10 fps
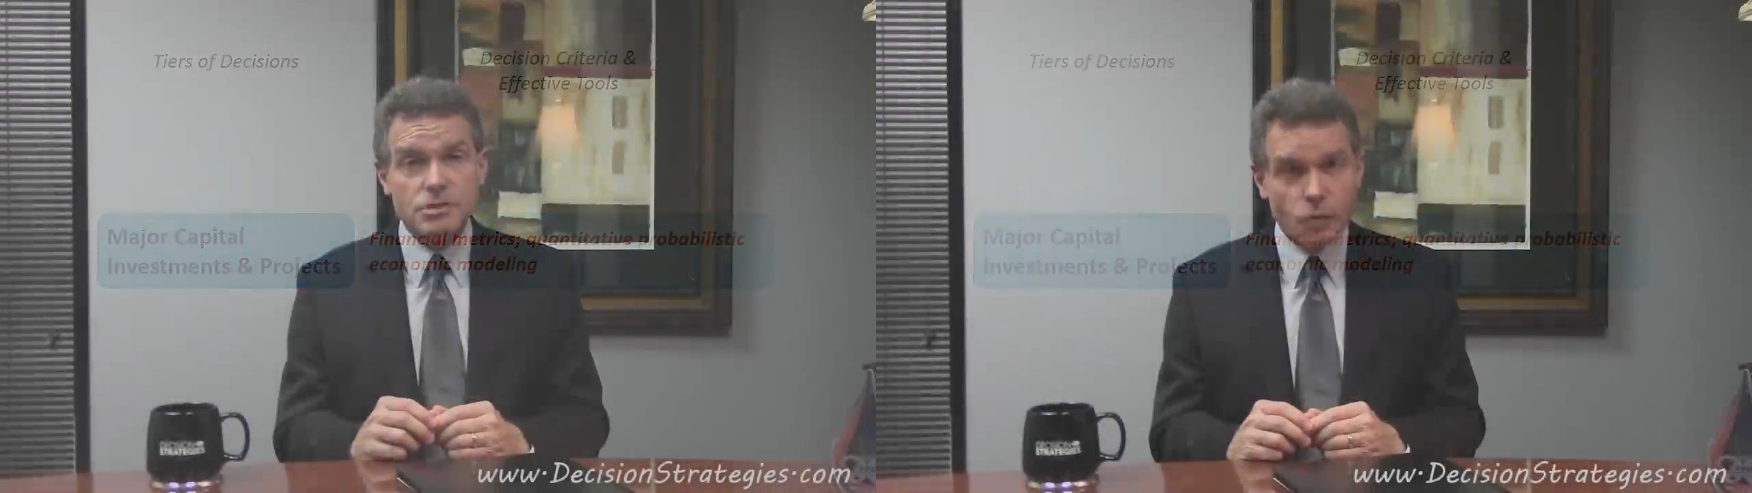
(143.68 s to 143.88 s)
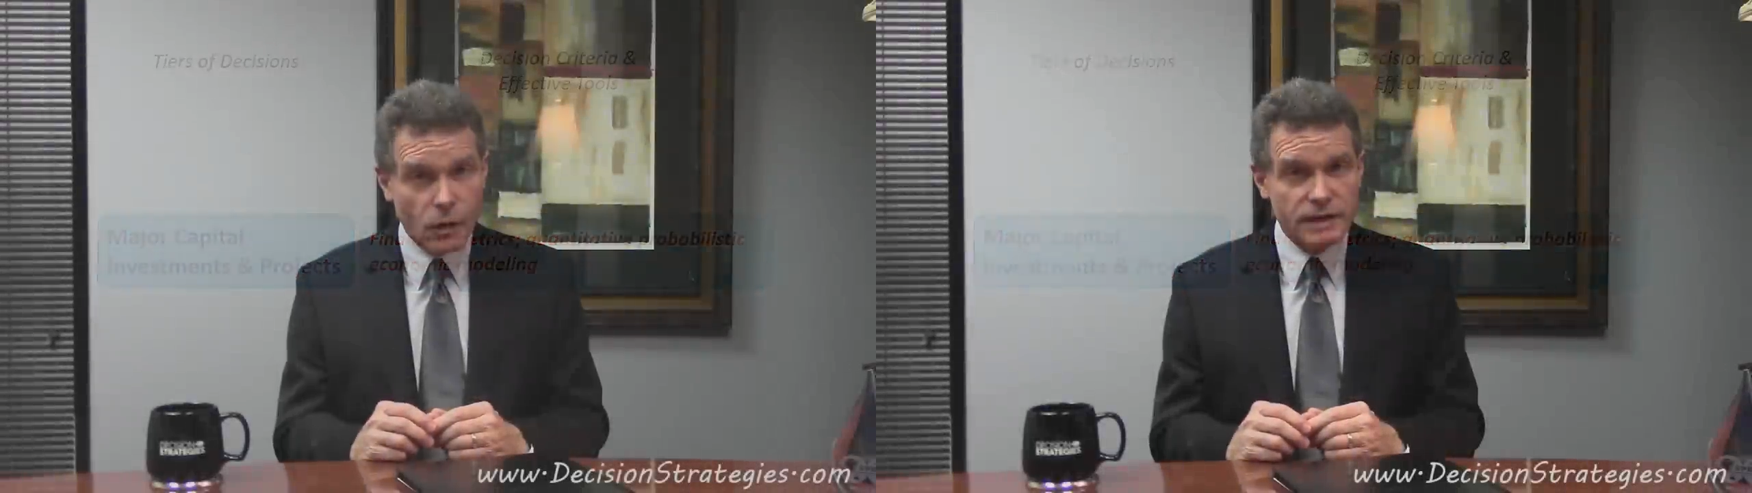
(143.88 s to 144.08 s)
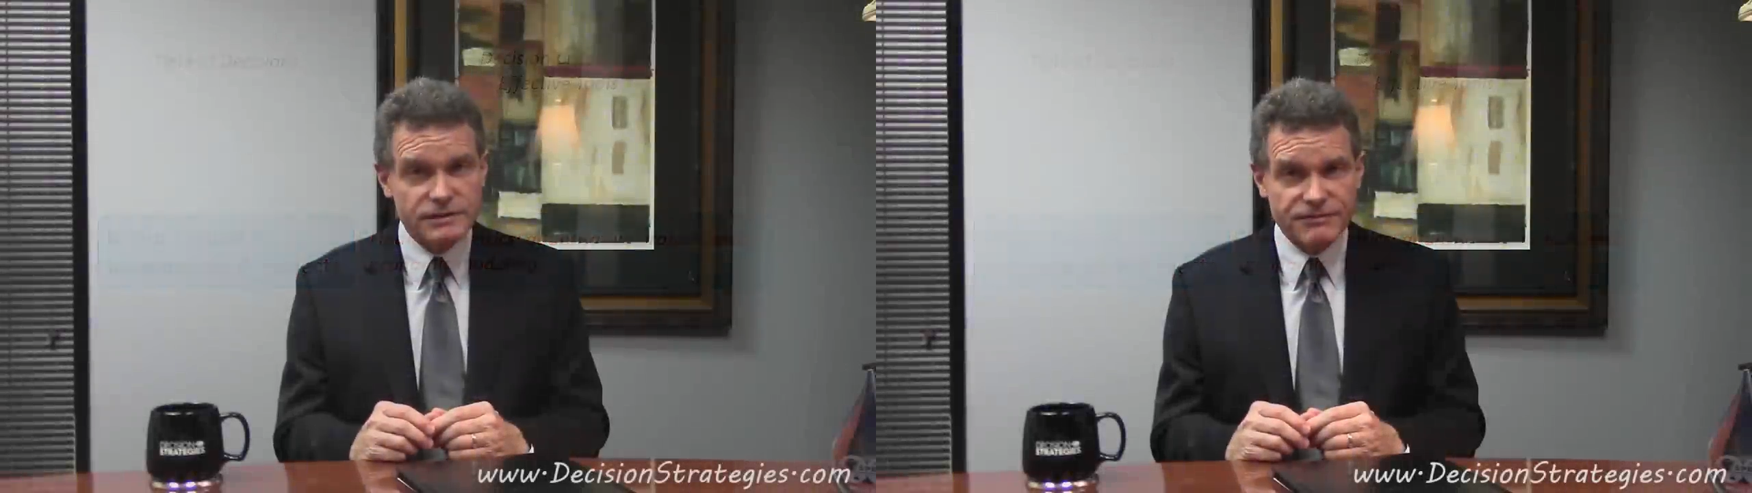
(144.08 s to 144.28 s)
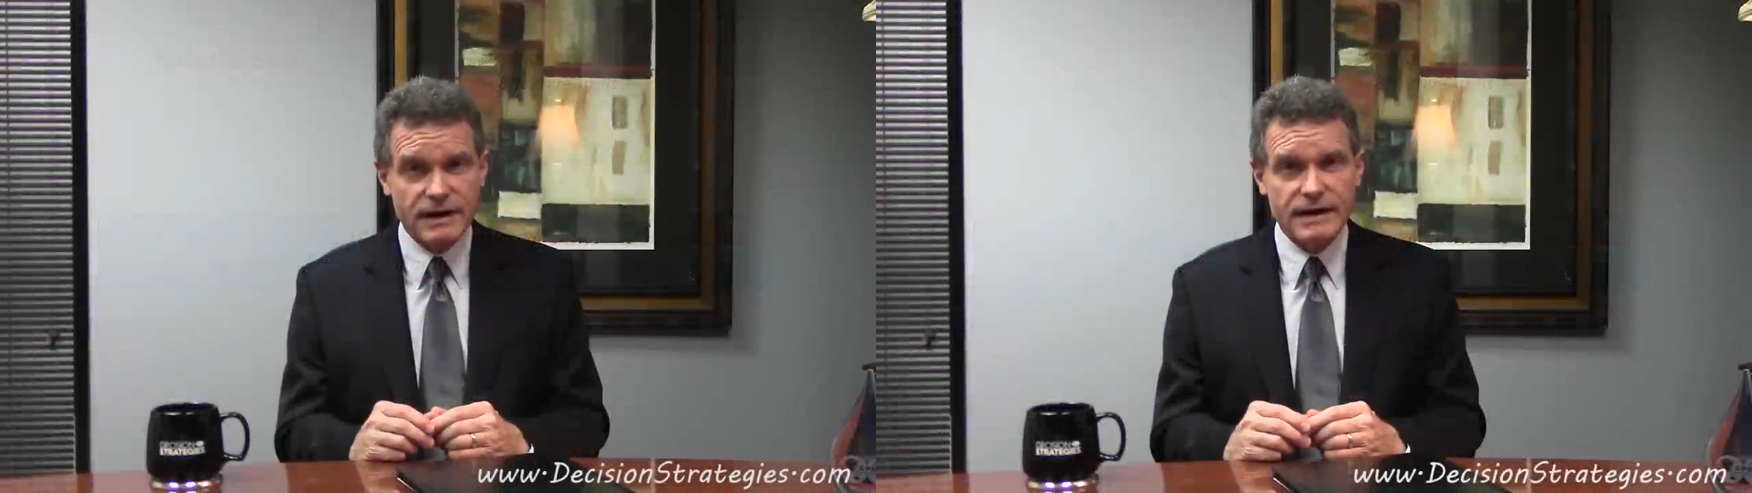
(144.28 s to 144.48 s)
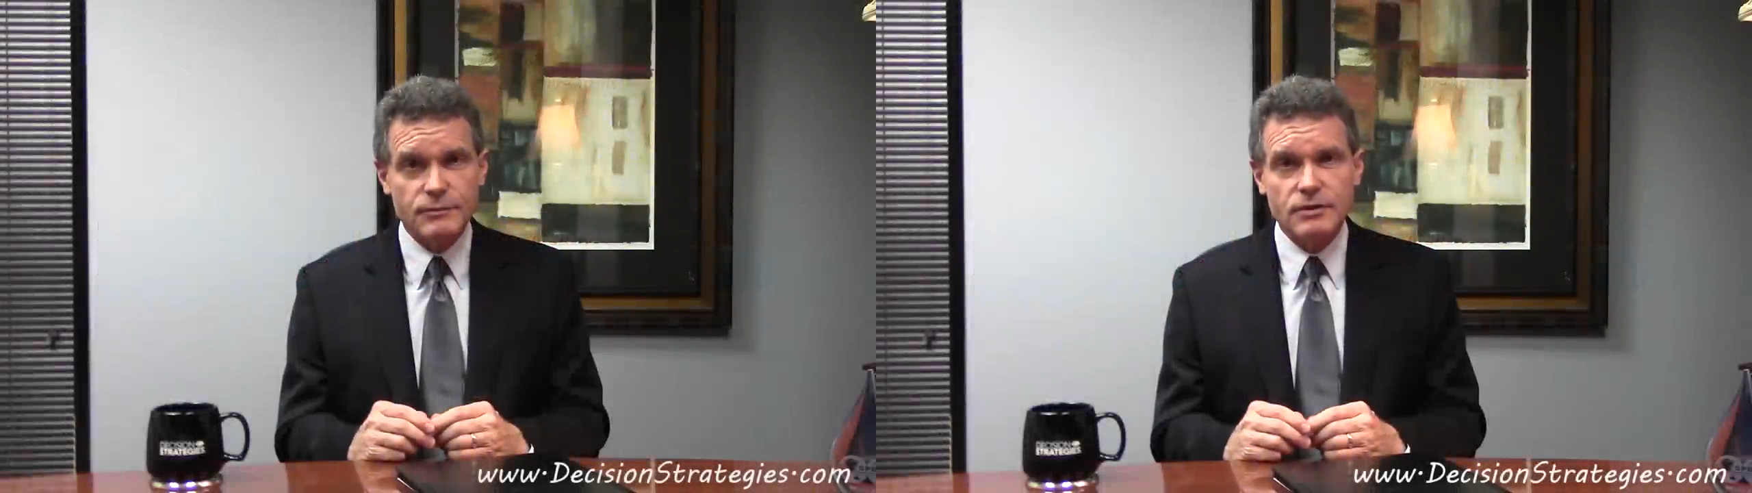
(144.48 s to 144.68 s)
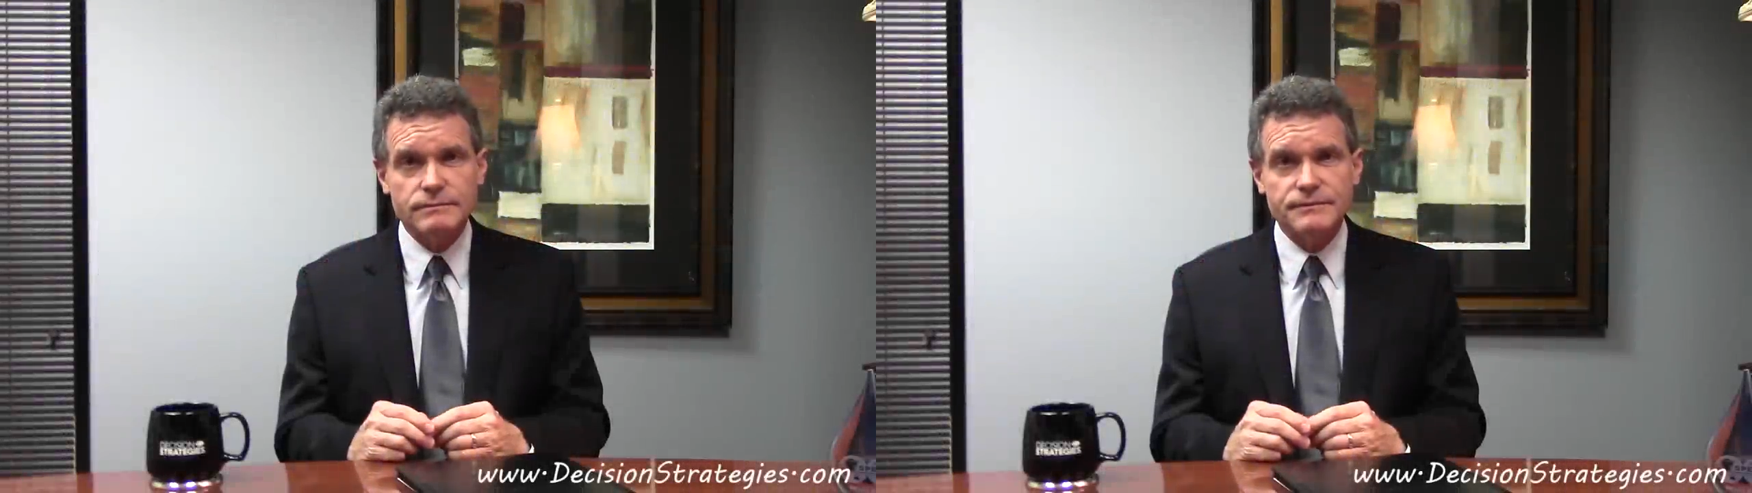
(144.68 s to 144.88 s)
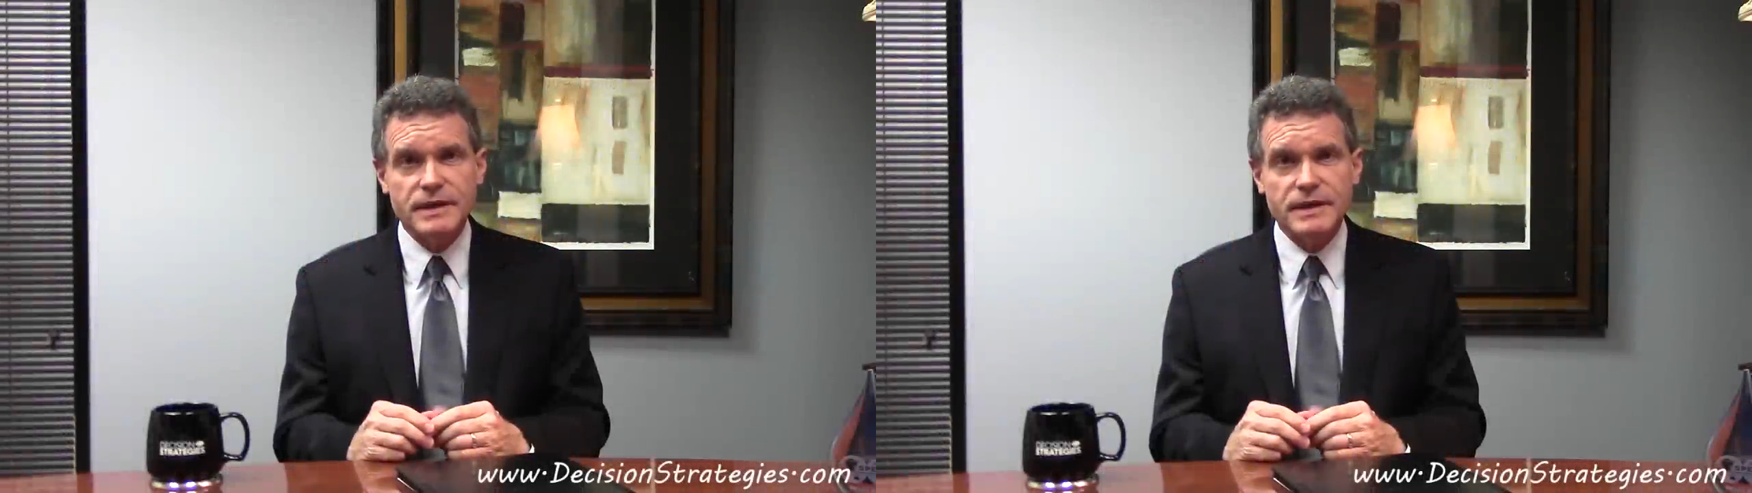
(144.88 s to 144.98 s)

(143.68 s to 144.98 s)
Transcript: are quantifiable,